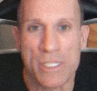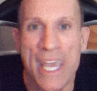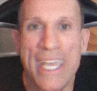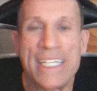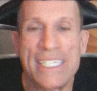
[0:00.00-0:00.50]
They
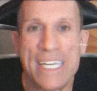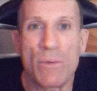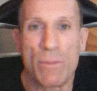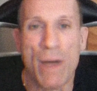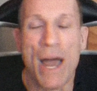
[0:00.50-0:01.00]
can see
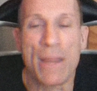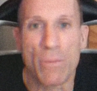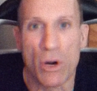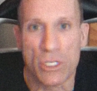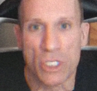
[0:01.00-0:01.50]
when body
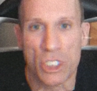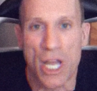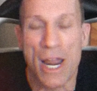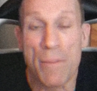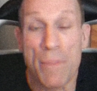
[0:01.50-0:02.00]
parts are
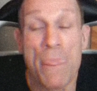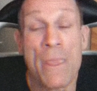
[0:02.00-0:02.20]
shot up,